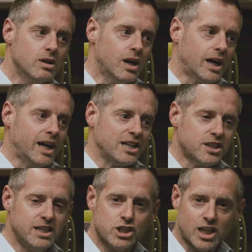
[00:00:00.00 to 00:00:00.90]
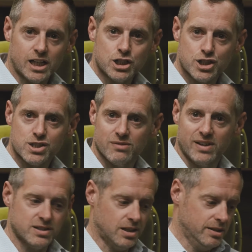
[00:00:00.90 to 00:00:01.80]
I guess key challenges are
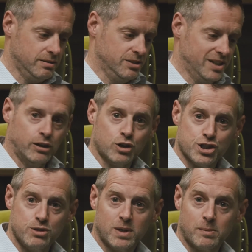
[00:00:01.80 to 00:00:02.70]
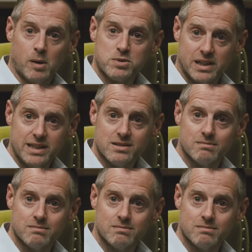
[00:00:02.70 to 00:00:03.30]
things like the technology becoming obsolete,